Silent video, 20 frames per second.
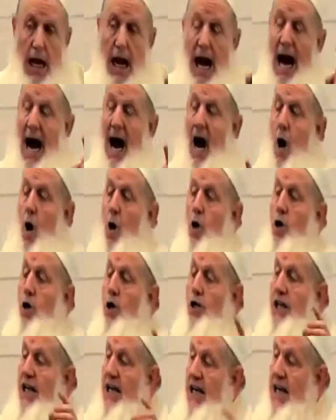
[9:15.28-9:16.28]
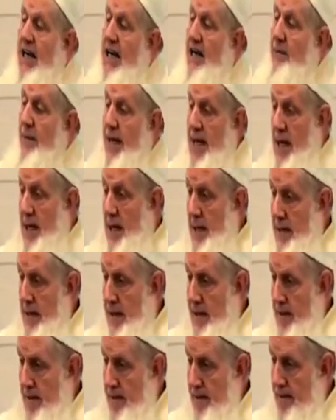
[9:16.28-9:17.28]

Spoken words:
How could any man